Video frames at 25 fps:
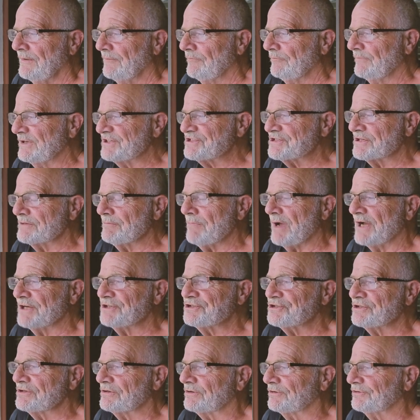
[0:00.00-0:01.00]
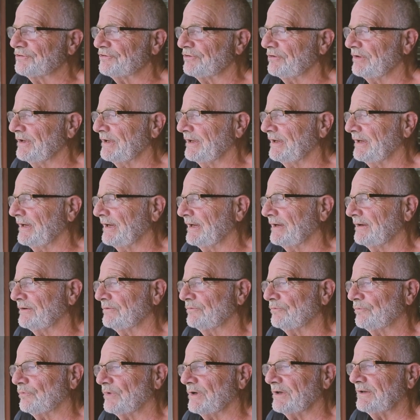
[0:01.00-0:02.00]
missing my children,
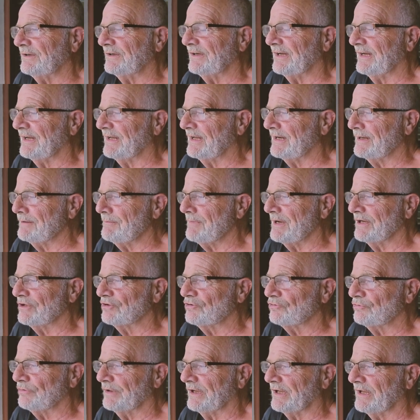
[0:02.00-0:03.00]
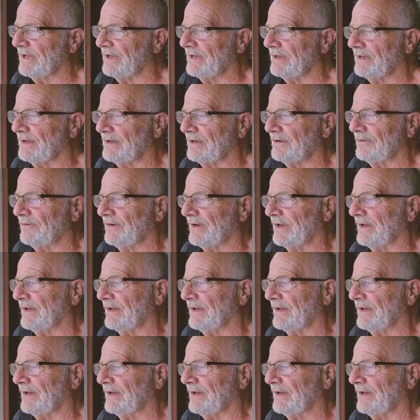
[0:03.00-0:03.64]
and what the hell am I doing here,